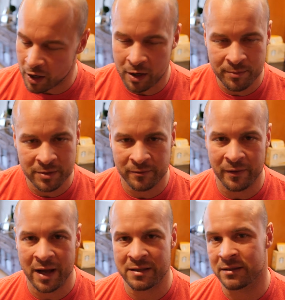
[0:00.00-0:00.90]
carbs and
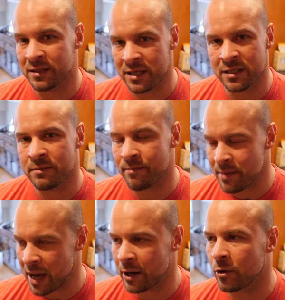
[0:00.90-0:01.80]
fats, doesn't
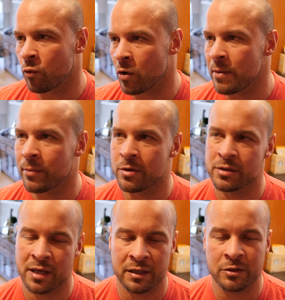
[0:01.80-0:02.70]
matter what
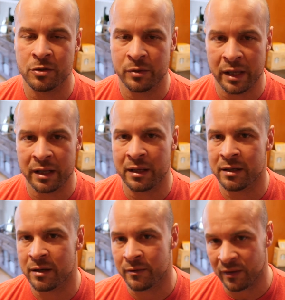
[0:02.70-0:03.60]
percentage you get
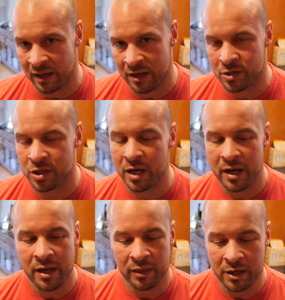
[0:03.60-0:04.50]
in of each.
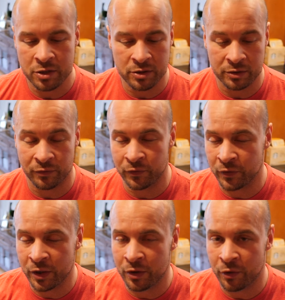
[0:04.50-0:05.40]
They should just
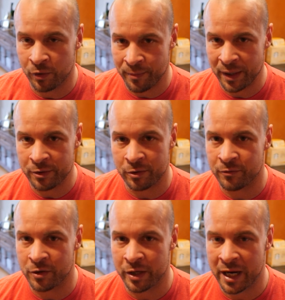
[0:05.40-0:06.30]
fill the remainder
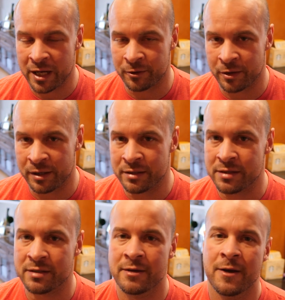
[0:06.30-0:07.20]
of your
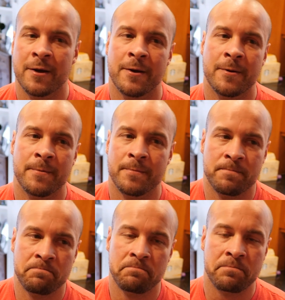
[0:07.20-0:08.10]
calories
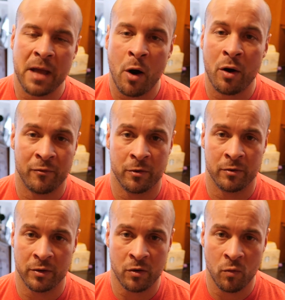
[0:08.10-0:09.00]

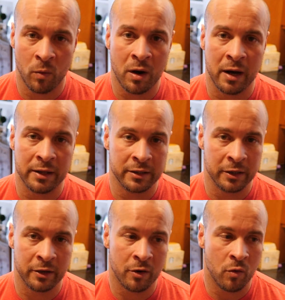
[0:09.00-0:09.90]
however you want,
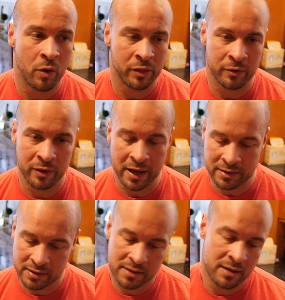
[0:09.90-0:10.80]
you know, whether
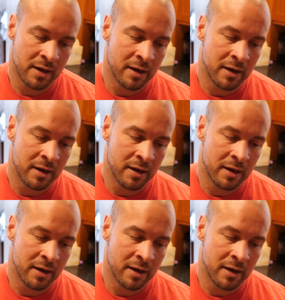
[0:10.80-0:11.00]
that's